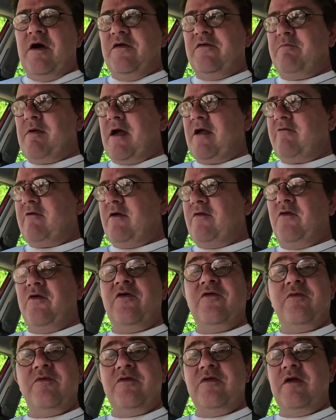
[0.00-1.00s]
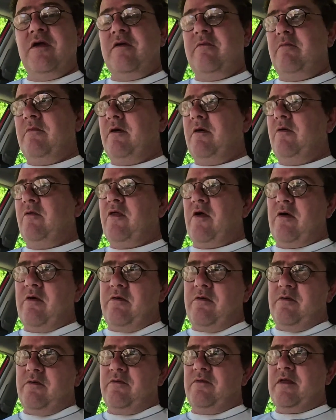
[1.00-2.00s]
nice background noise, wouldn't it?
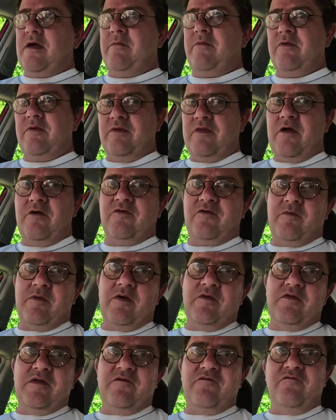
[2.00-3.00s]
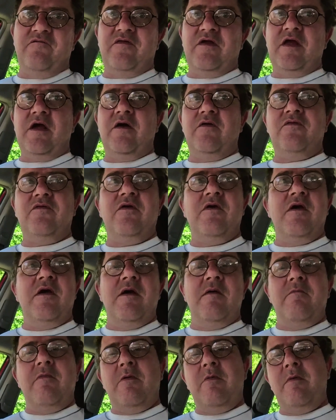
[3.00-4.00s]
Although that'd be, those would be on different videos,
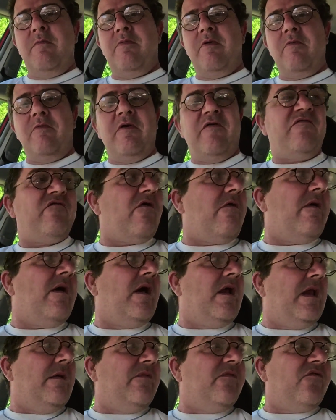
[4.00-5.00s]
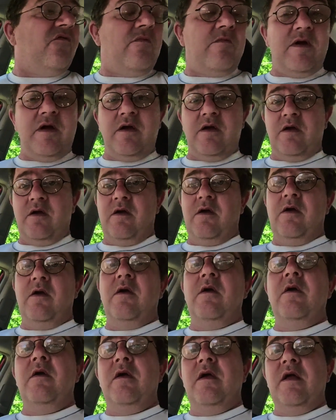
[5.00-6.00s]
but we're we're throwing clips from it
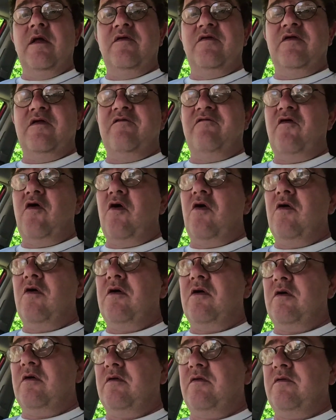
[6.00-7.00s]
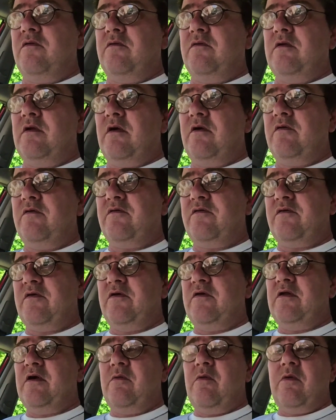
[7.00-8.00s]
into the vlog, you know,
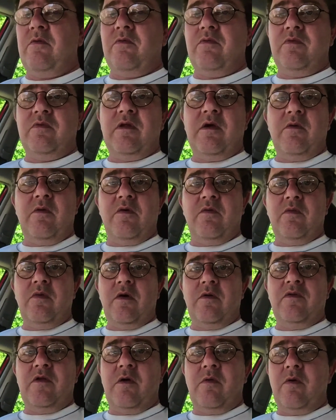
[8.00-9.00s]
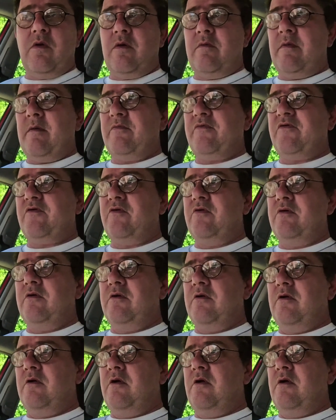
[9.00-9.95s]
so you know what know what, what know what I'm up to. And